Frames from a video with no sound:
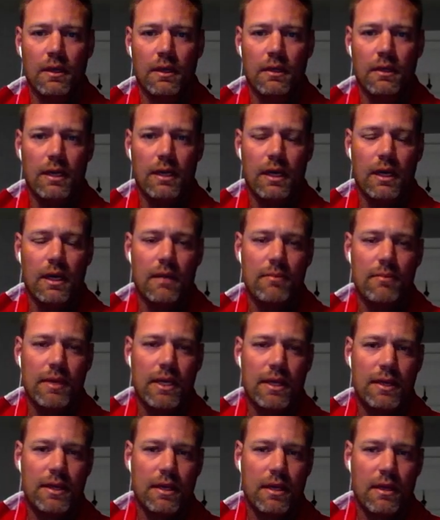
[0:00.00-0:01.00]
Yeah, I mean,
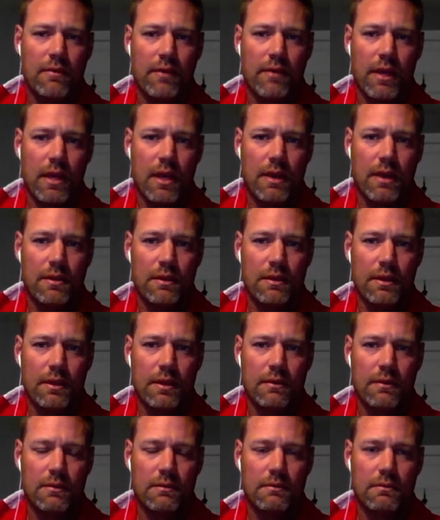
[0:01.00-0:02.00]
I think every
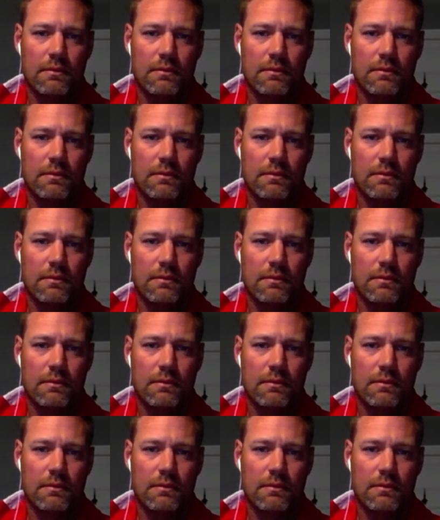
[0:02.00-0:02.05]
athlete